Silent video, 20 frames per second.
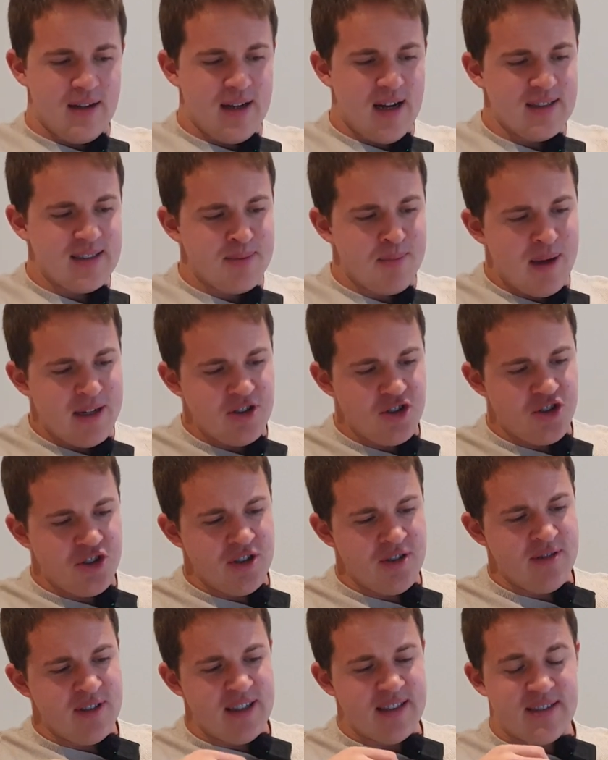as
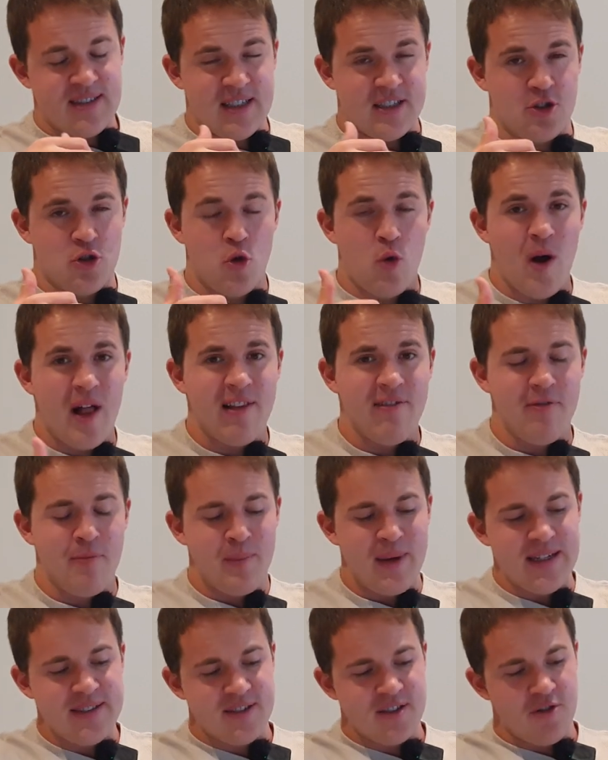mentioned, it's a
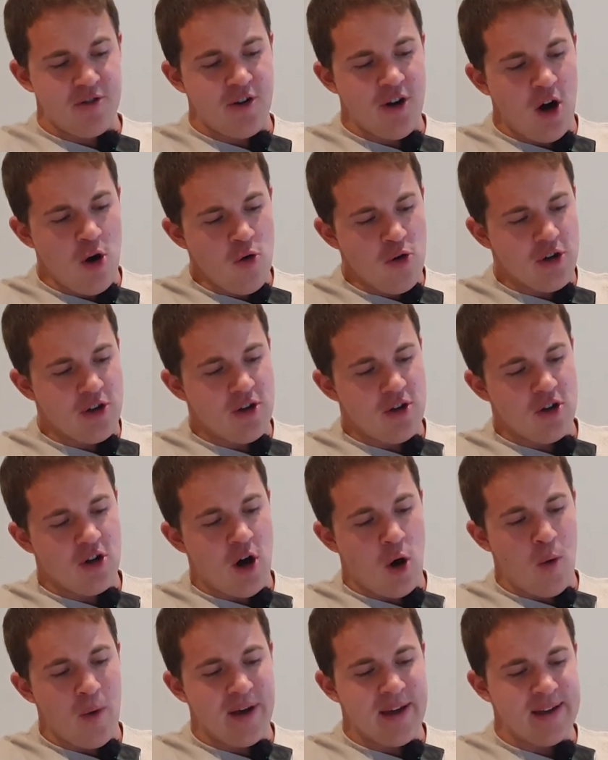12-meter yoke
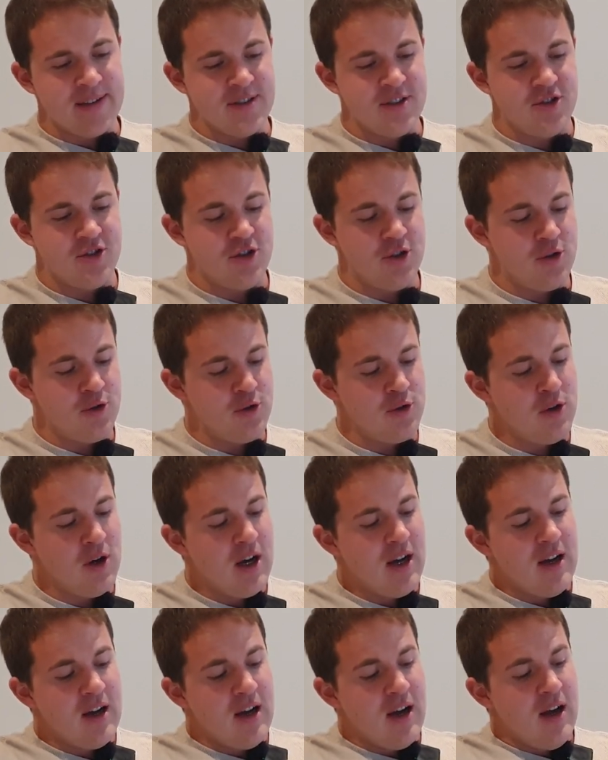going into
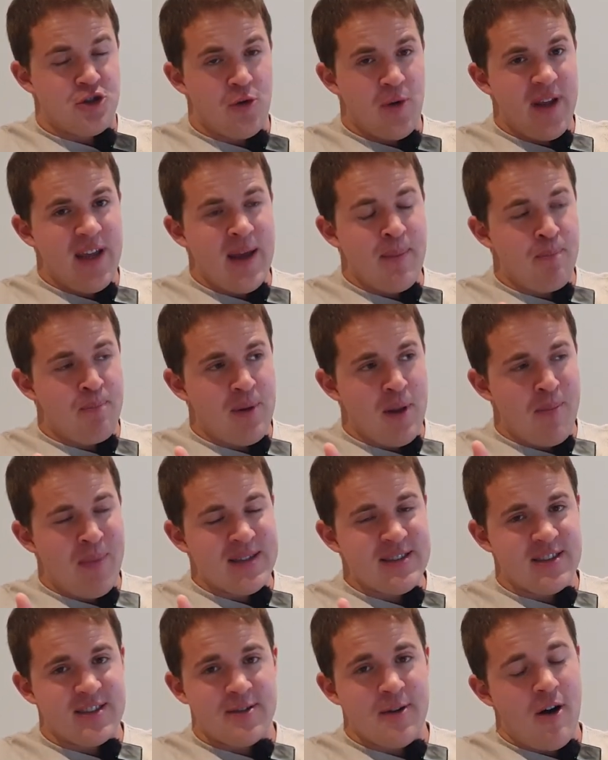3
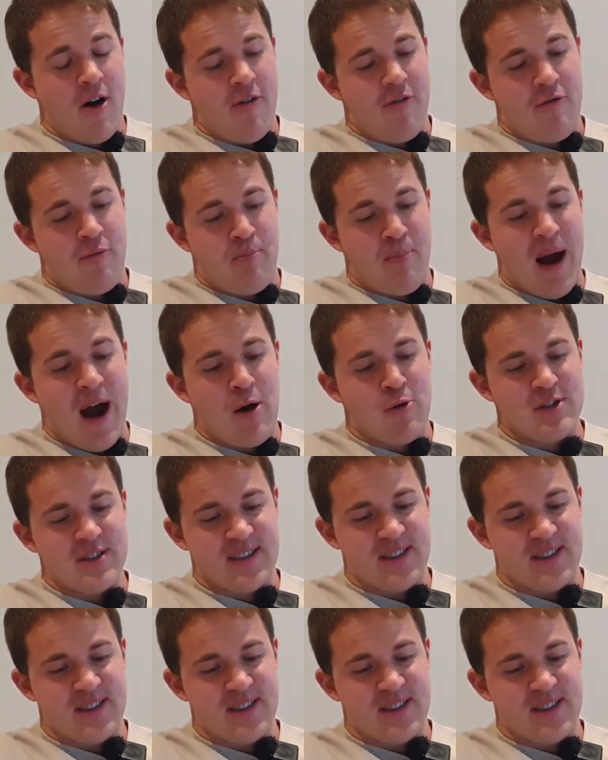implement of power